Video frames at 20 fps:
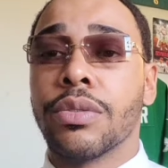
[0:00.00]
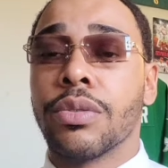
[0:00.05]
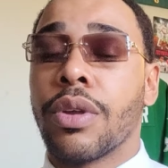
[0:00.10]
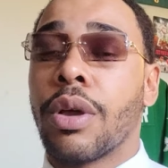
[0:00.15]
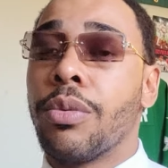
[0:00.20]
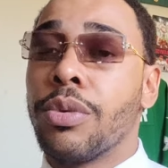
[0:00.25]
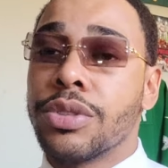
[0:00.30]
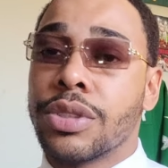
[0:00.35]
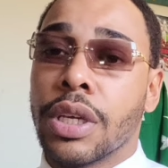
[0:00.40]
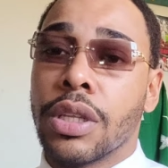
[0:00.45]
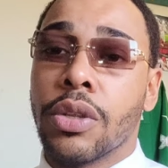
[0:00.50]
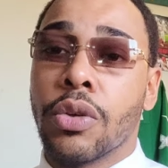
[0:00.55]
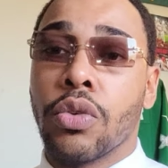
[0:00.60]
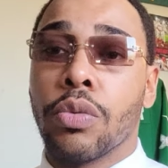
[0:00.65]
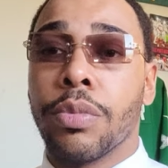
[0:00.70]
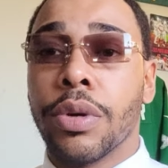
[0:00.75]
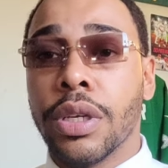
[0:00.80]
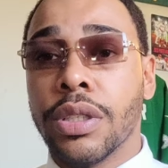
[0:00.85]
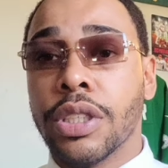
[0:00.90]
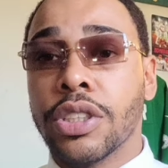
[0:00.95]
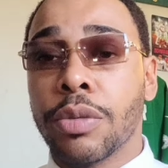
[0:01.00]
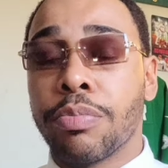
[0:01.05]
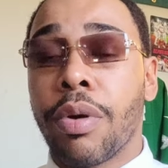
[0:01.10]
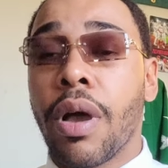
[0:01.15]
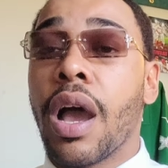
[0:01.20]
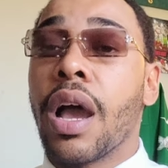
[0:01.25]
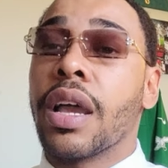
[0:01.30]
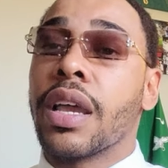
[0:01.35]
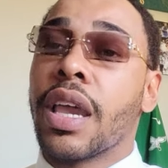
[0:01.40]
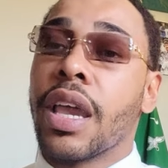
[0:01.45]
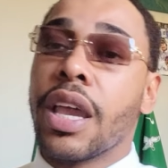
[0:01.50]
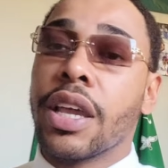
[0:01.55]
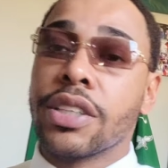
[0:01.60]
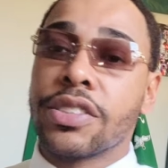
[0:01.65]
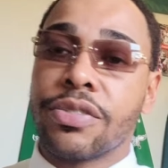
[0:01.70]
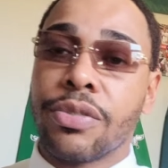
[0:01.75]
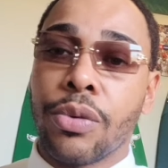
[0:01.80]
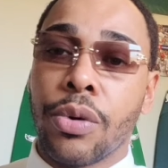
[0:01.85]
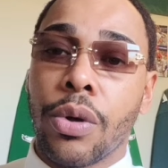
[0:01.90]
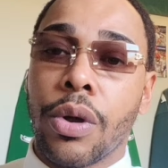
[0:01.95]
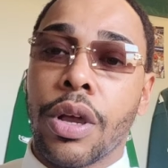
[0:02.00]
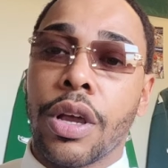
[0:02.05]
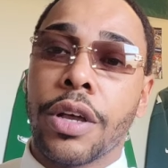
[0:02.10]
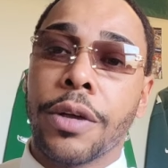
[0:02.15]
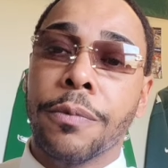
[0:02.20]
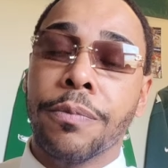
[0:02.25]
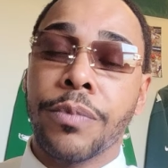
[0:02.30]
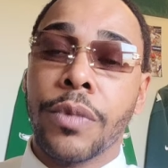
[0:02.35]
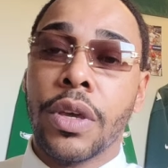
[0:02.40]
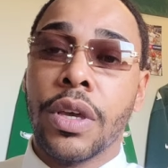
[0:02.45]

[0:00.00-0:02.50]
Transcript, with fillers: I won't say little, but he does a podcast for uh,